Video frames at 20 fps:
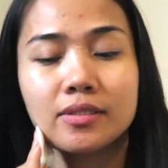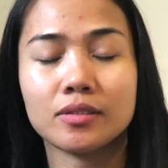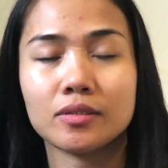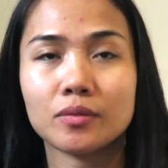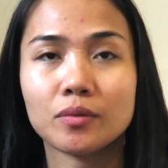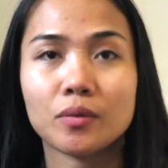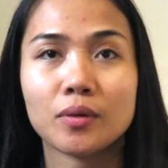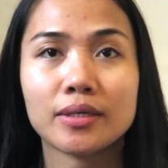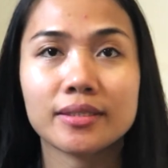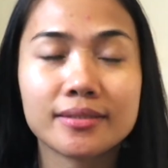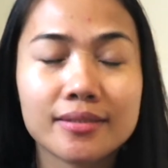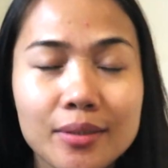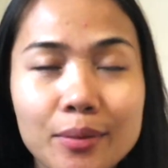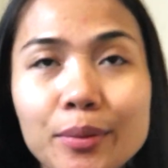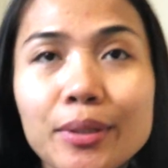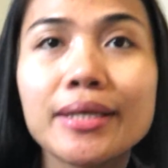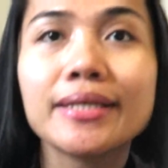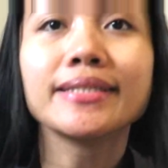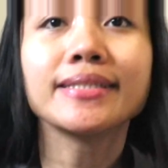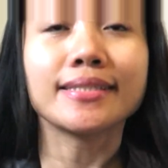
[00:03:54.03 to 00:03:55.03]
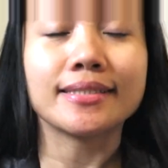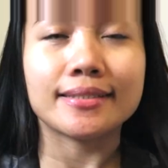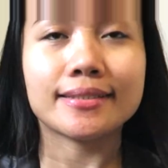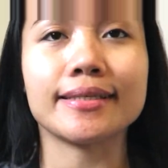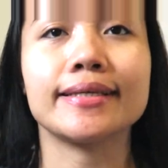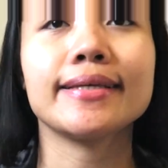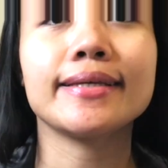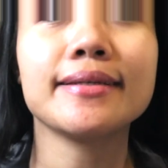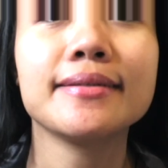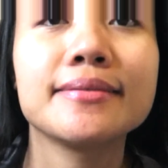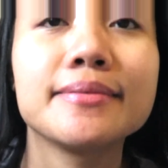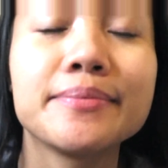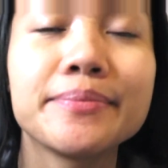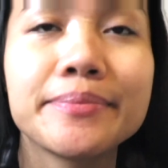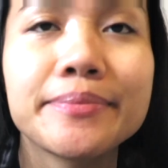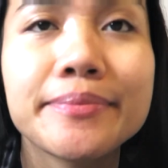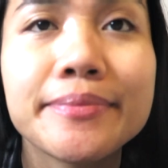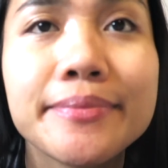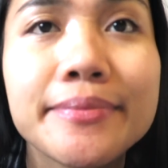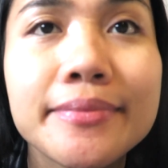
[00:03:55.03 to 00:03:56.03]
So as you can see,
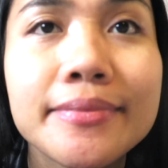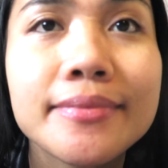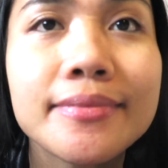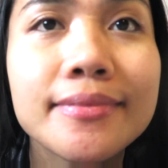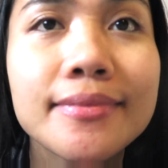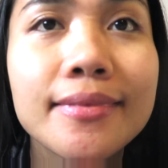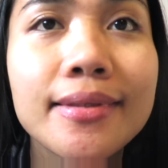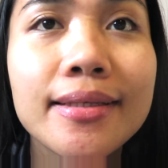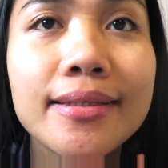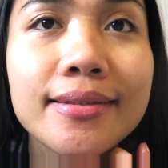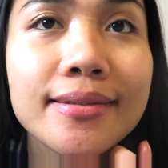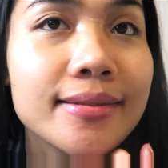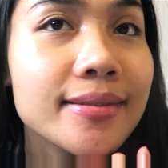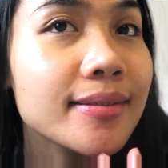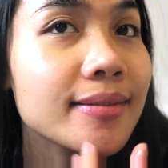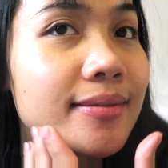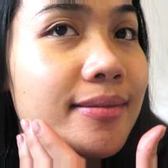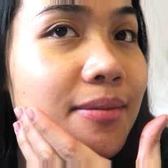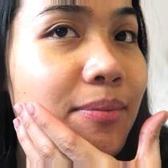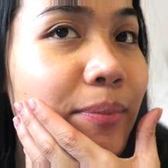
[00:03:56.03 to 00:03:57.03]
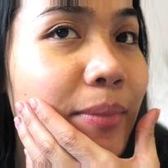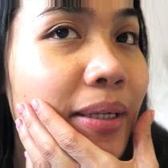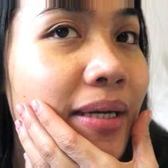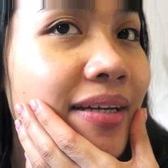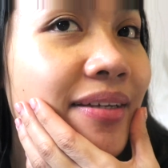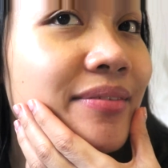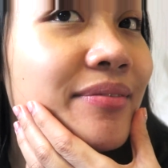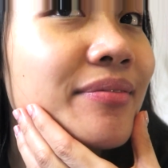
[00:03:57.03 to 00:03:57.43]
this is my